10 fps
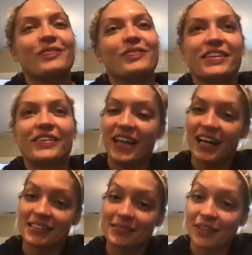So
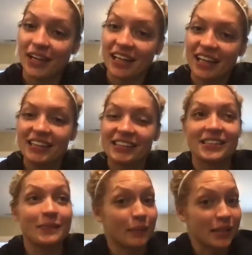yeah, some running,
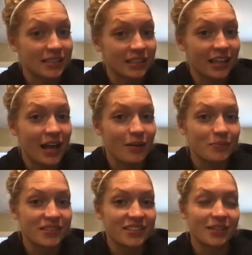some muscle
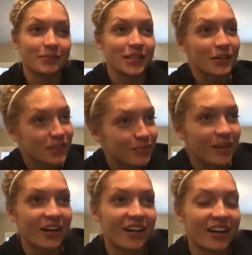ups, some toes to
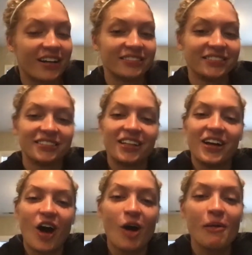bar,
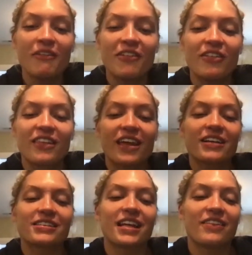all my favorite
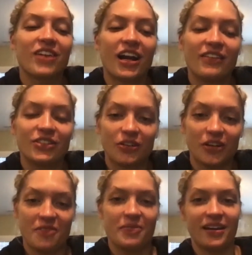things that I've not even shown
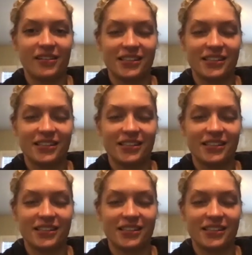up yet.